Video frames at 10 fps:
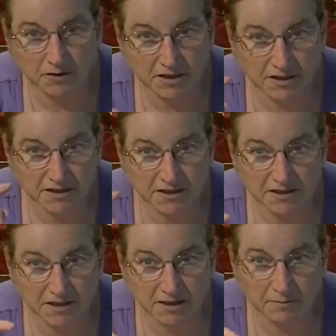because
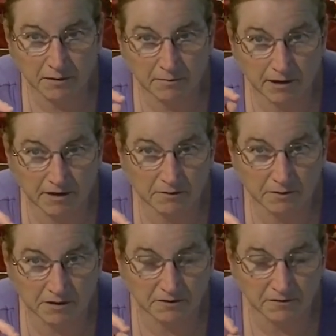these can be paired
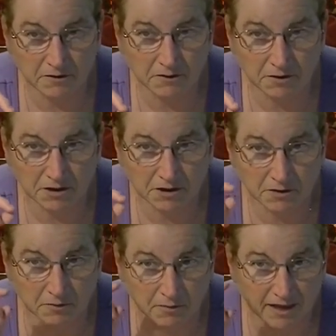with your phone to
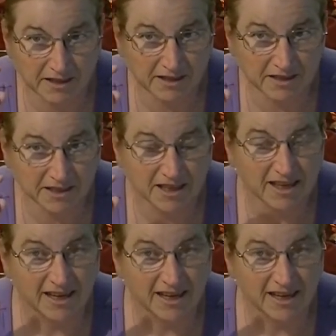do wireless